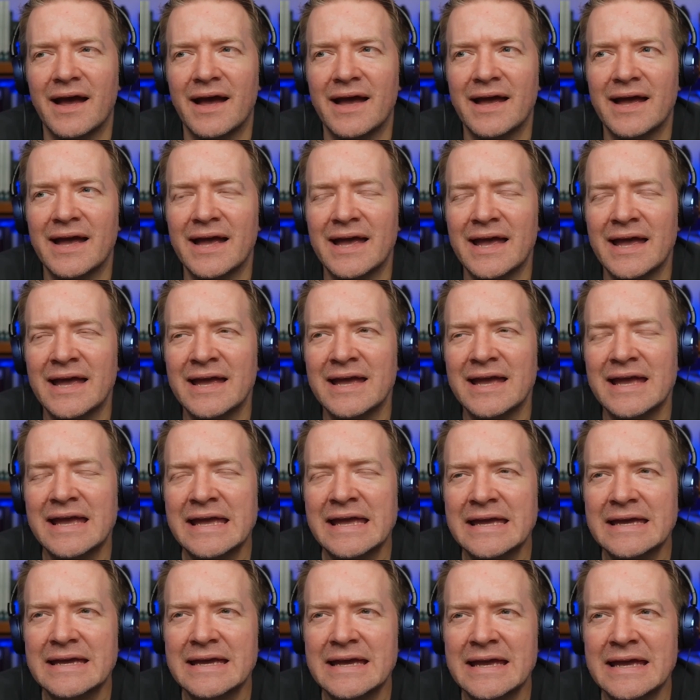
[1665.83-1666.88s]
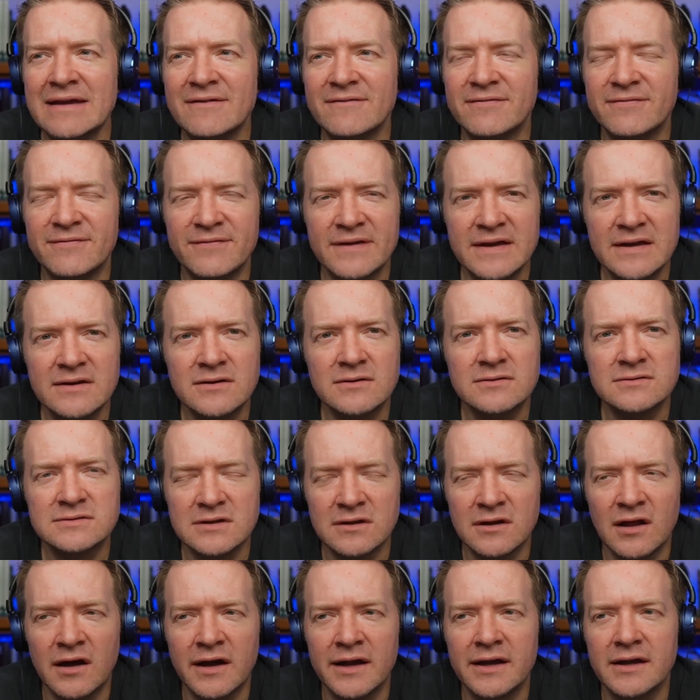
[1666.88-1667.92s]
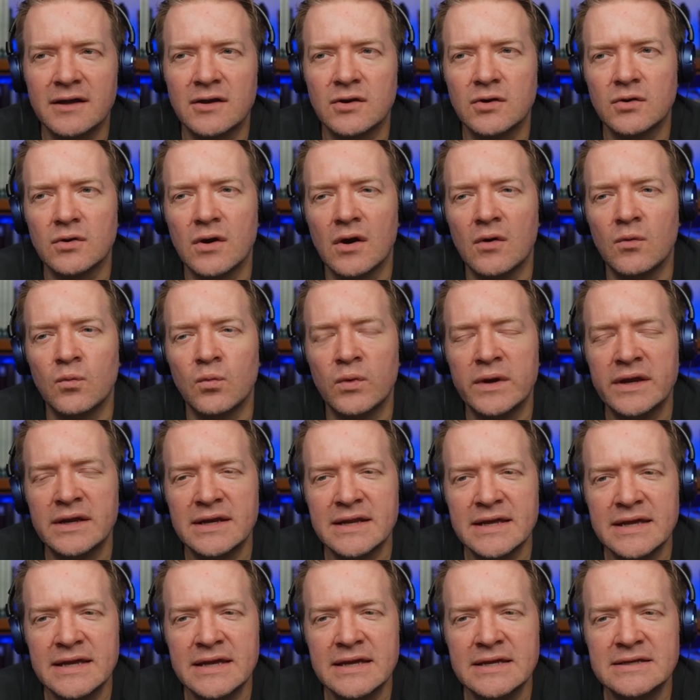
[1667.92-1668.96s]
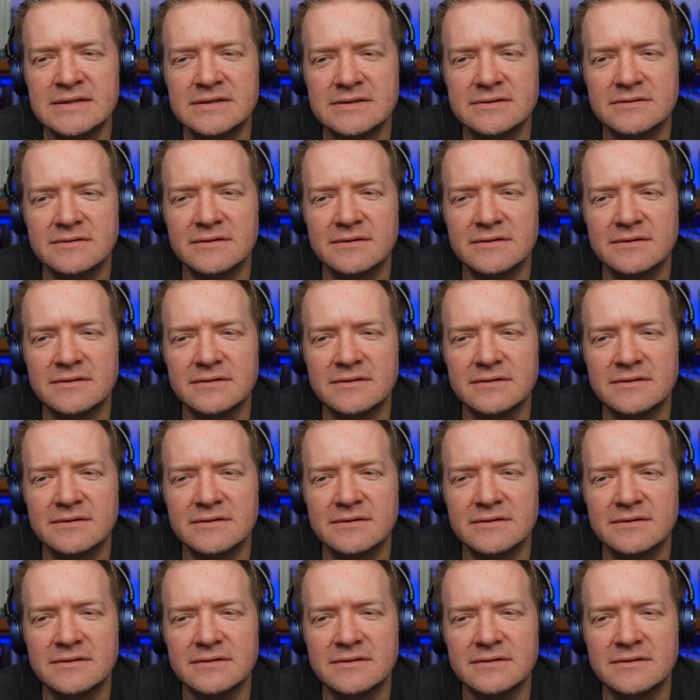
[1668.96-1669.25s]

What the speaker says: It feels like we need